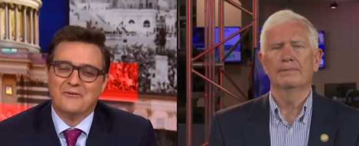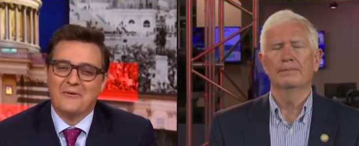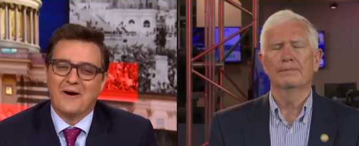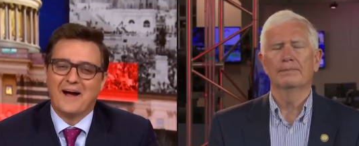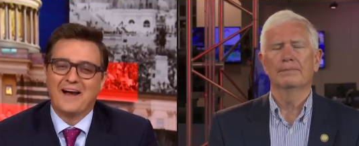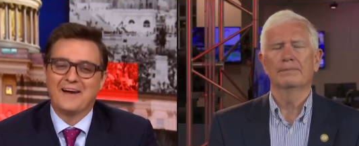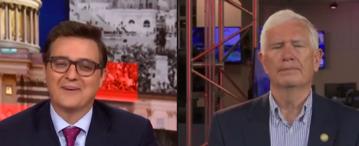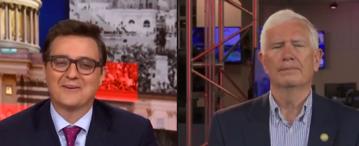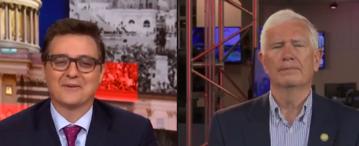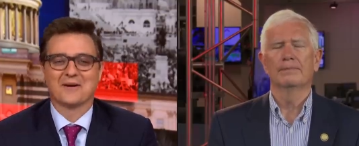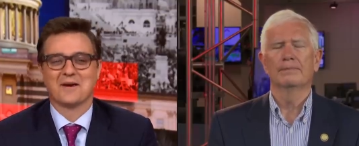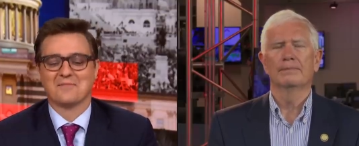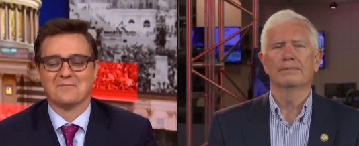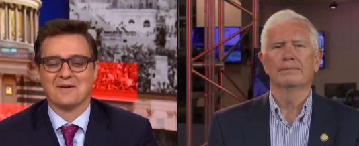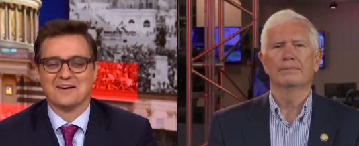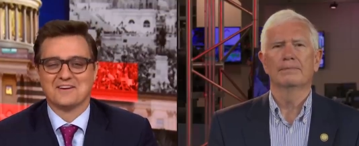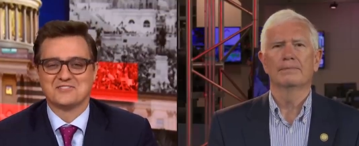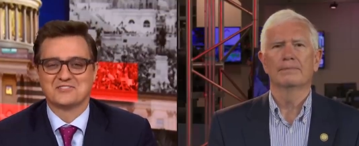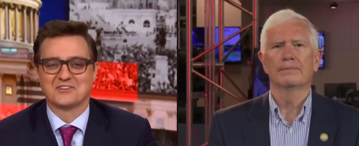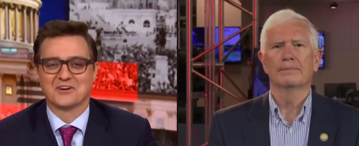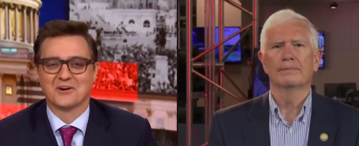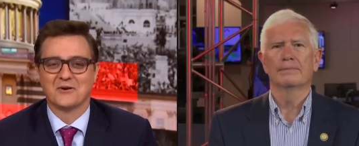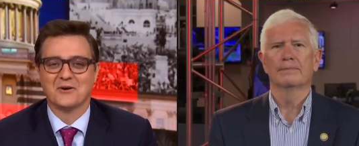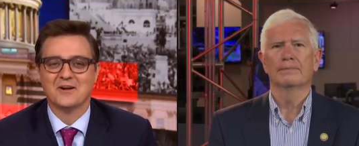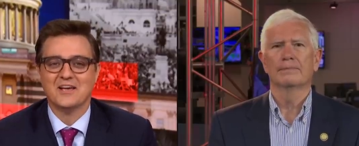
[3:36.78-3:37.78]
Speaker 1: Why are you on my
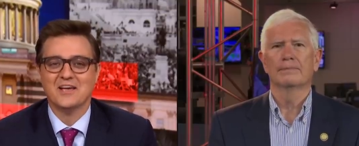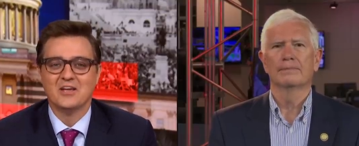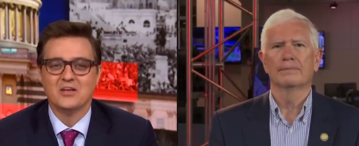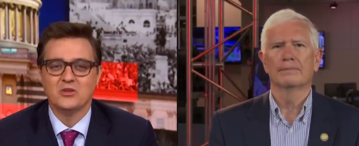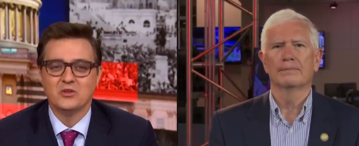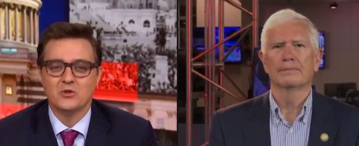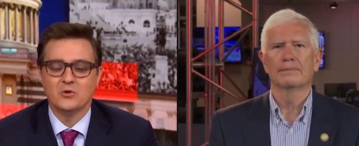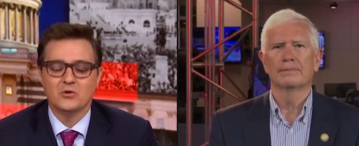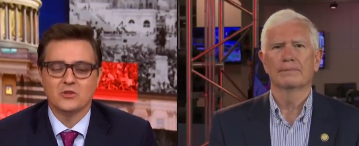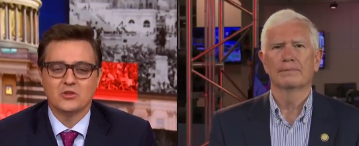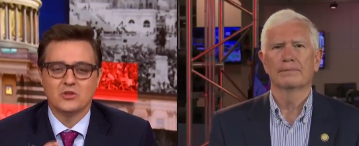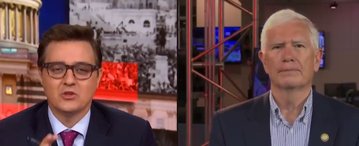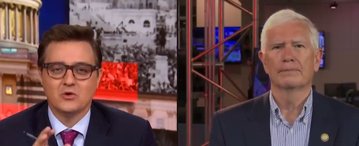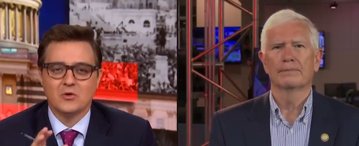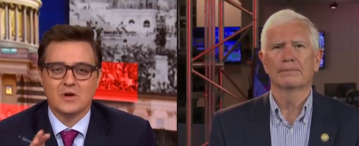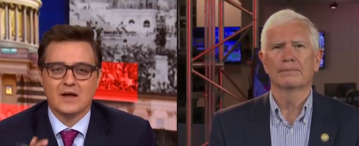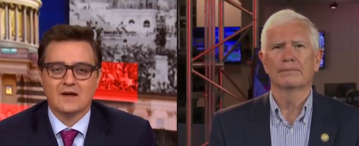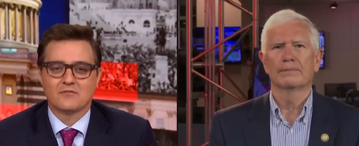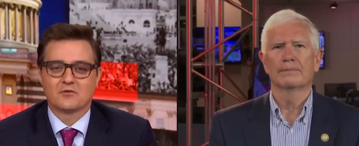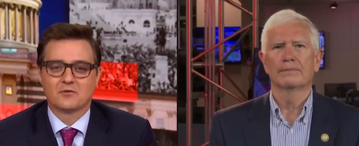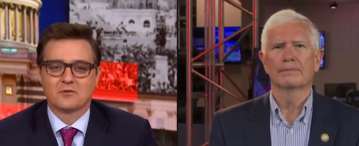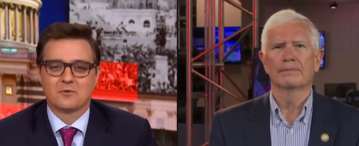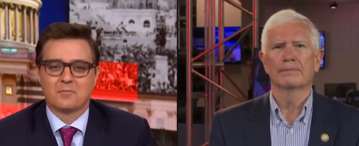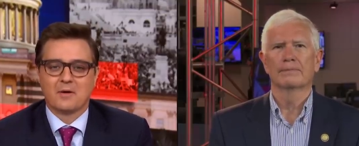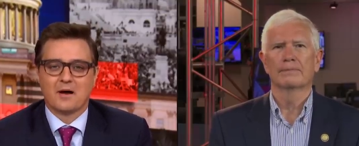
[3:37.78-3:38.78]
show? You you
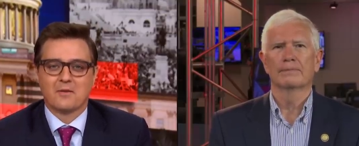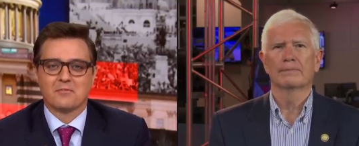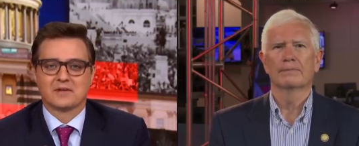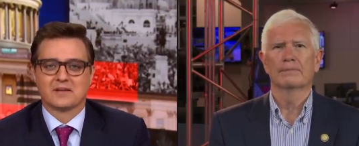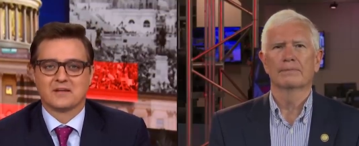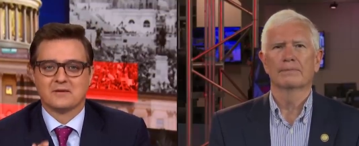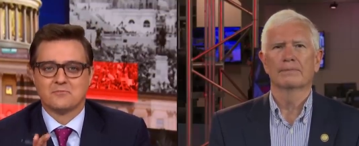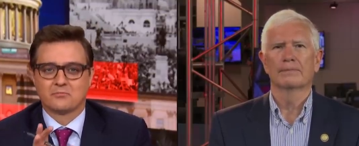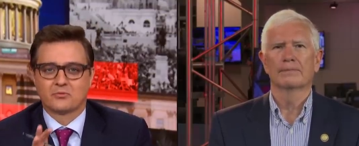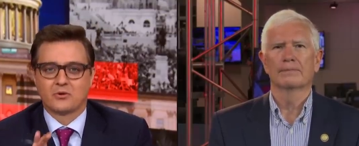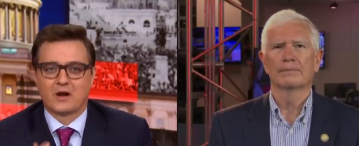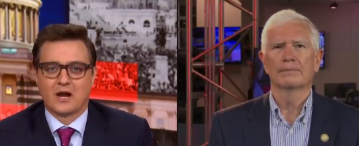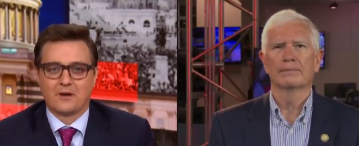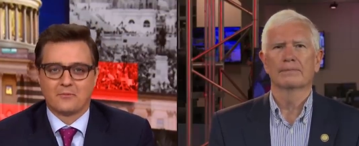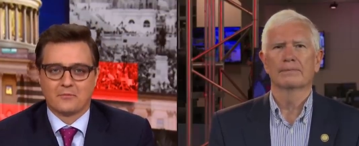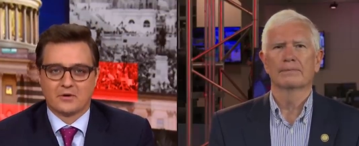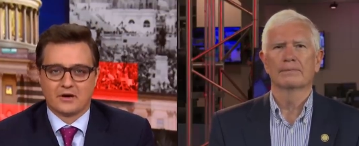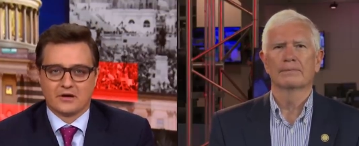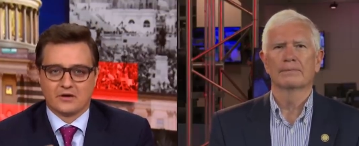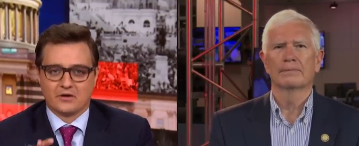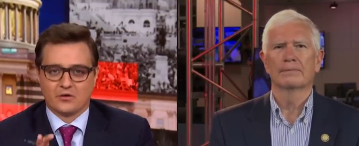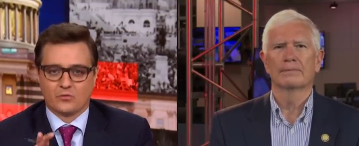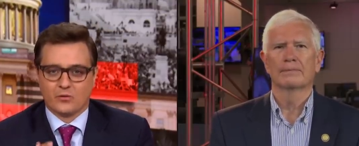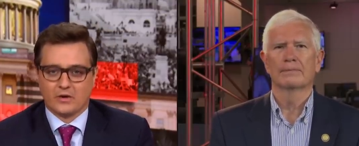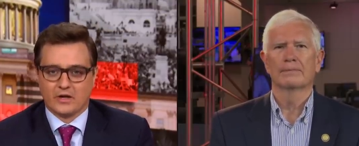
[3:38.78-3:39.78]
have a Republican
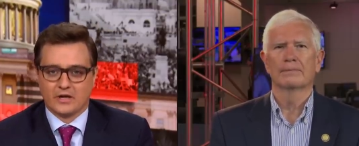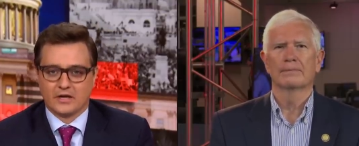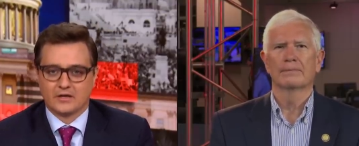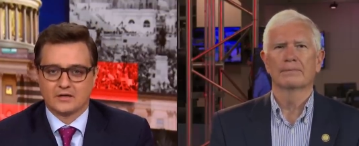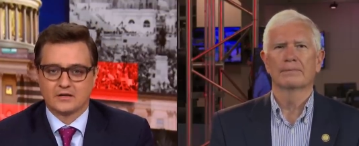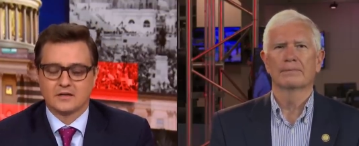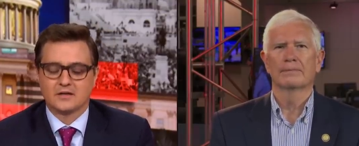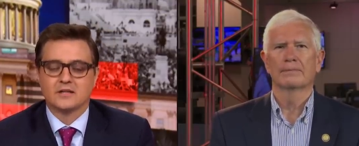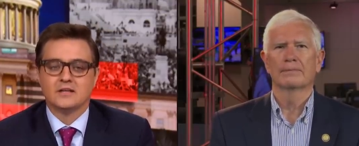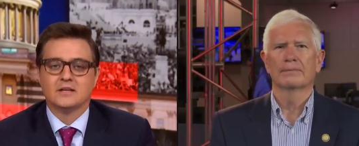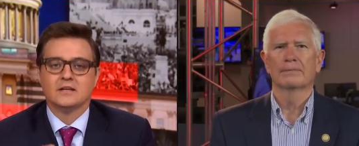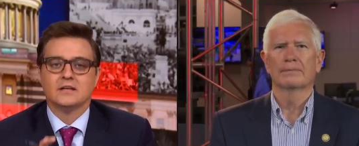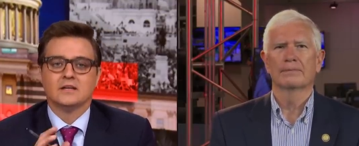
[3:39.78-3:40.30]
primary to win.